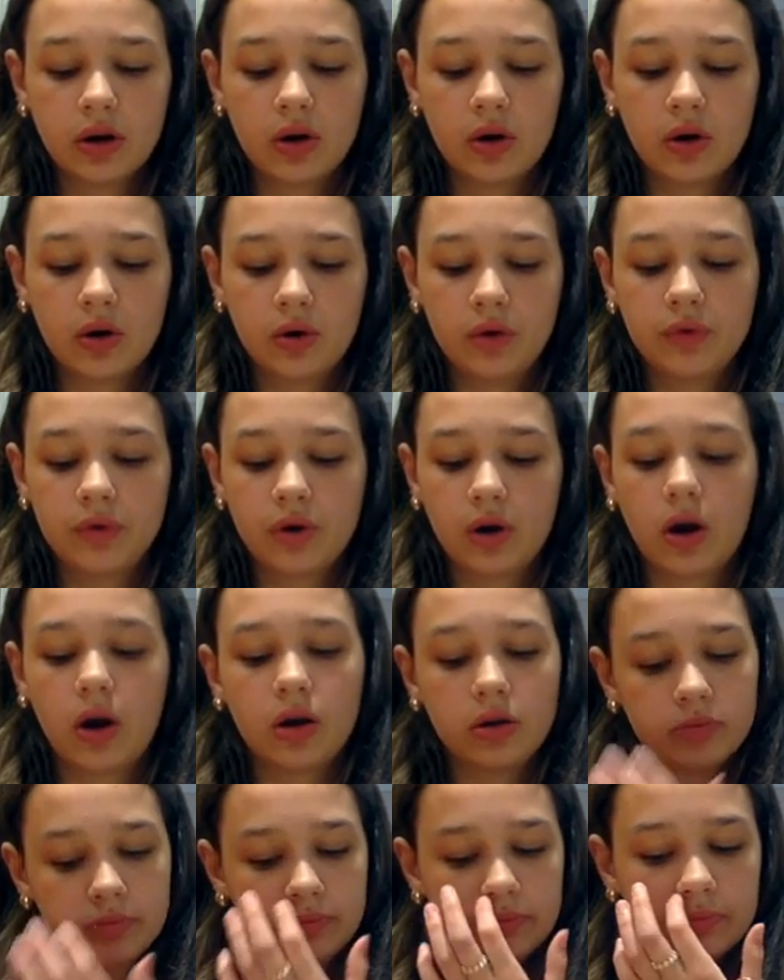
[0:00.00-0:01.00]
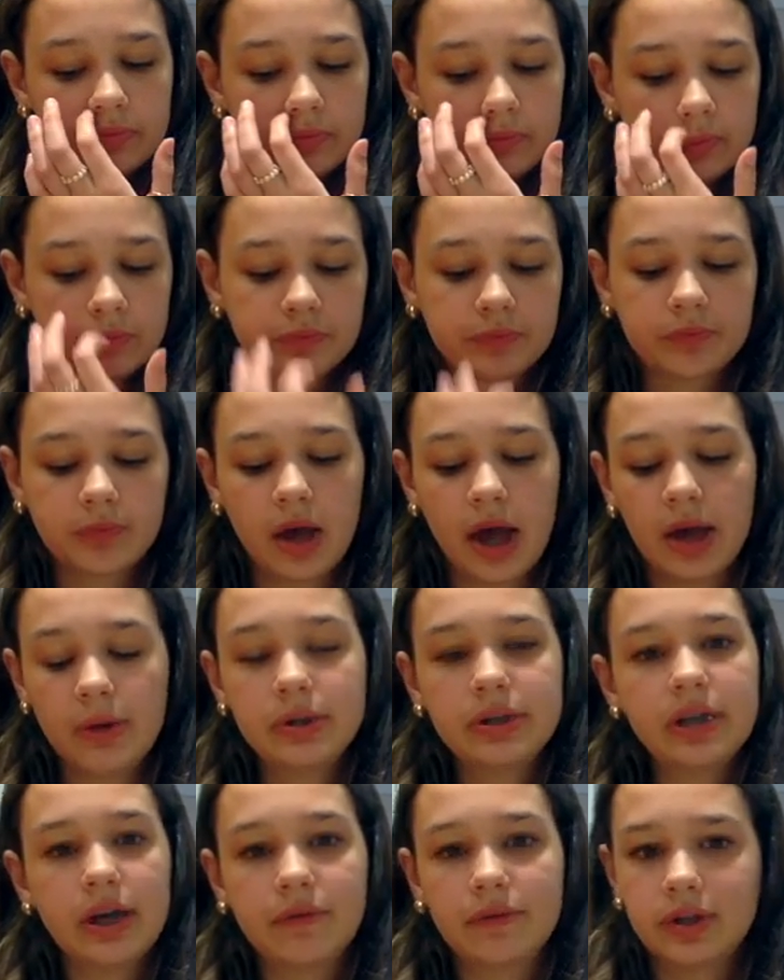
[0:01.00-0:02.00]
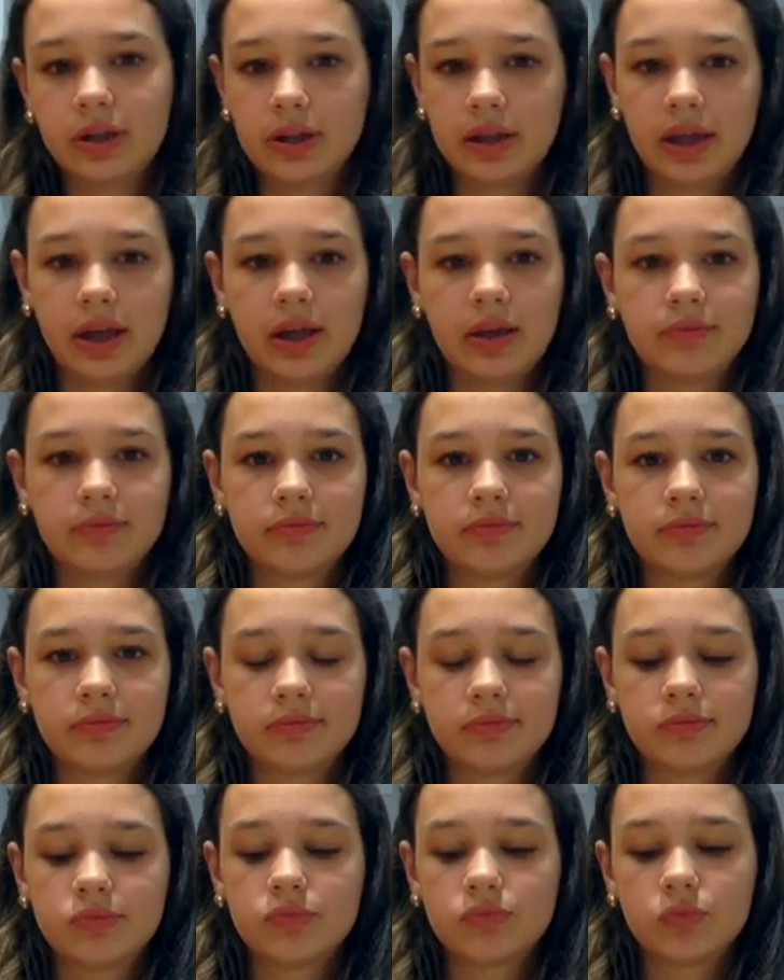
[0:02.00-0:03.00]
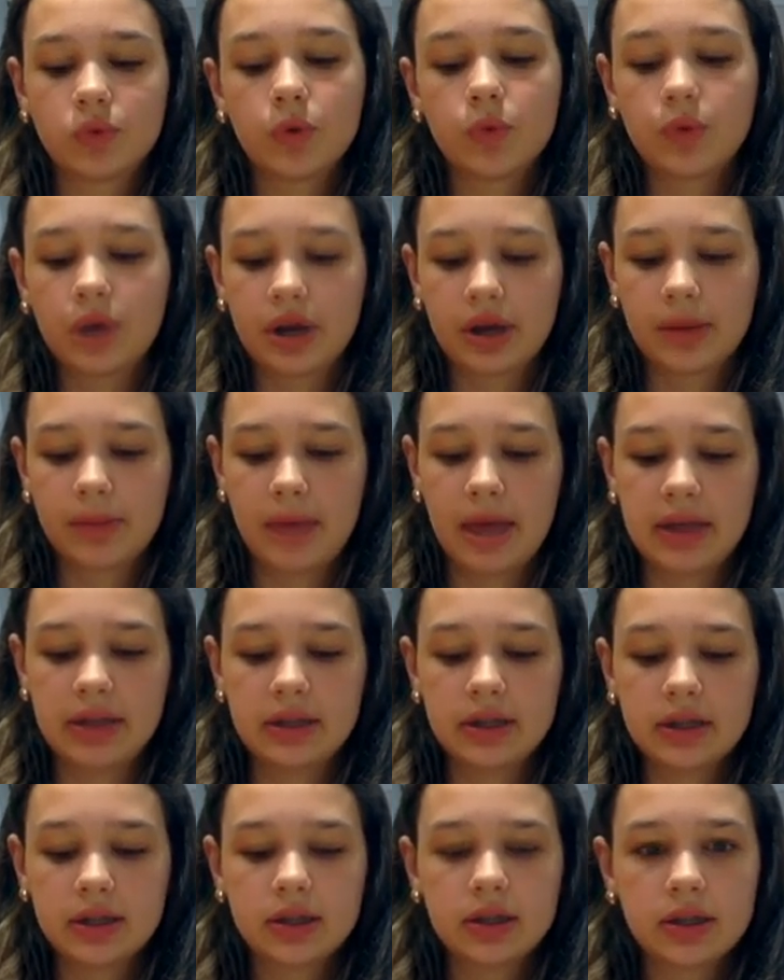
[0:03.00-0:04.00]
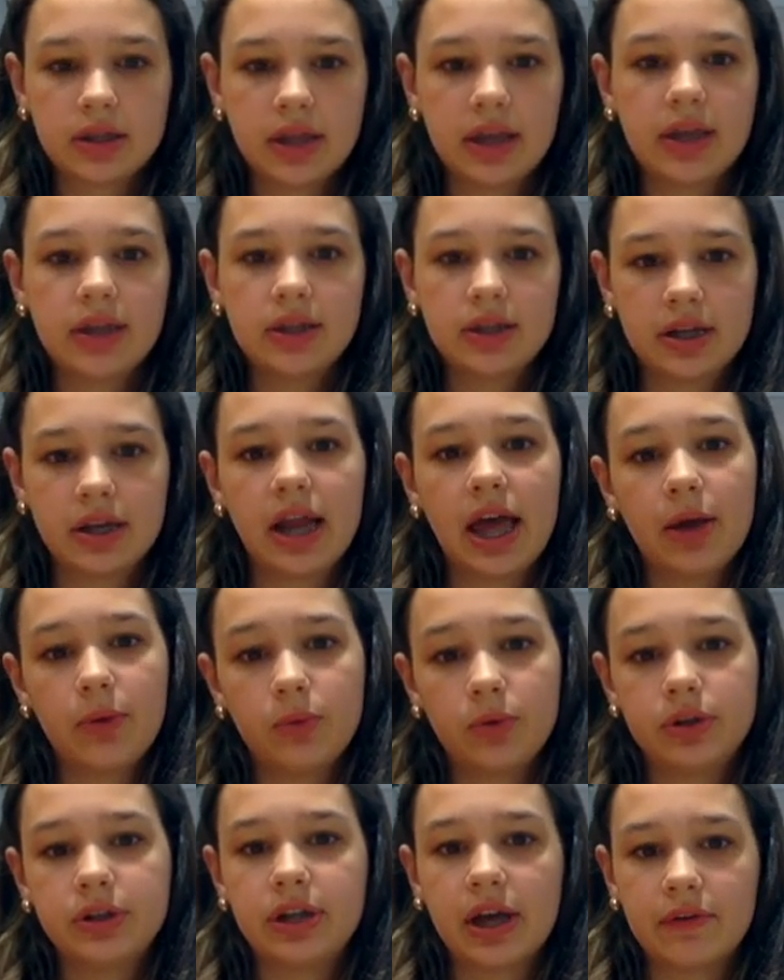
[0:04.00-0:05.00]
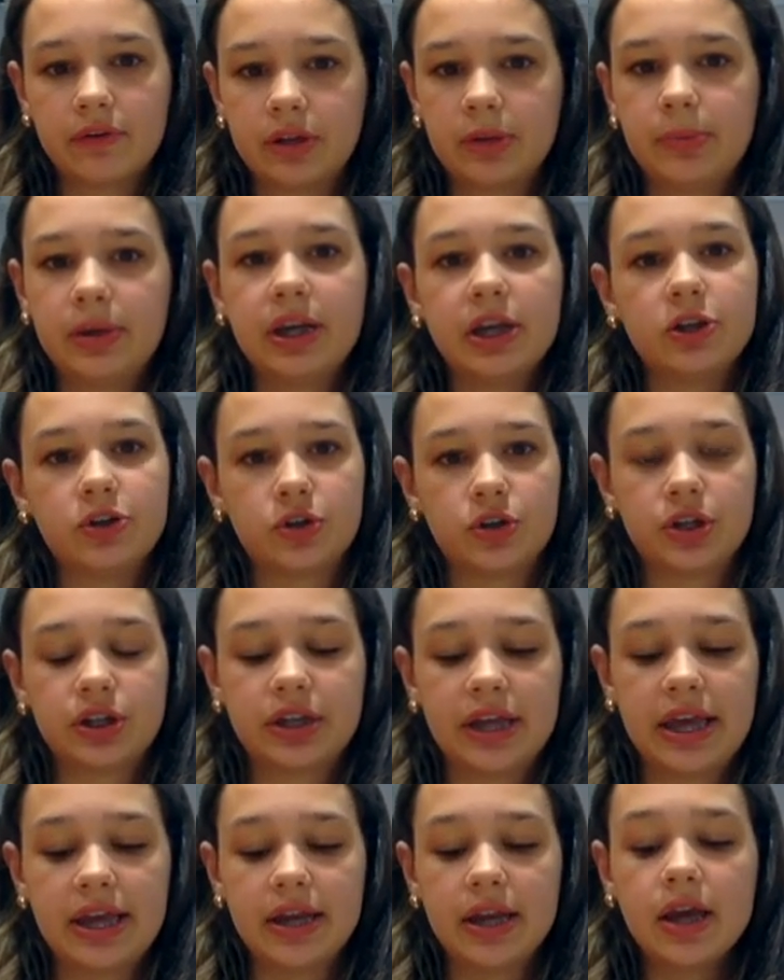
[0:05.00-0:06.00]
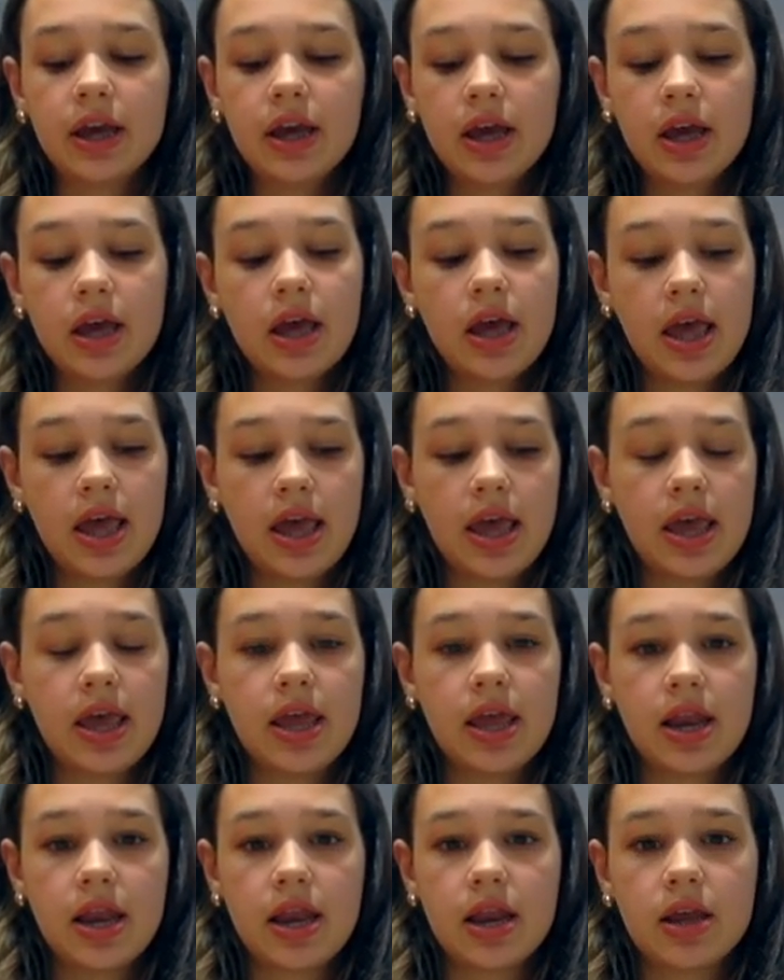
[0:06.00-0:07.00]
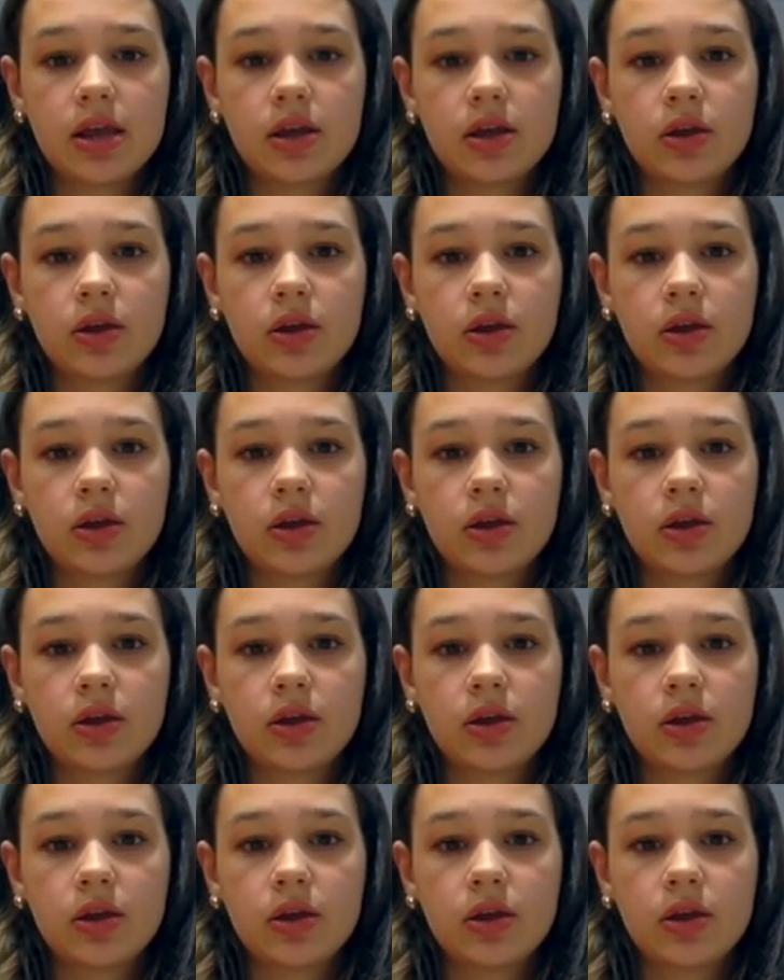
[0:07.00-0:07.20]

Overall, I would definitely recommend this, and I would definitely be interested in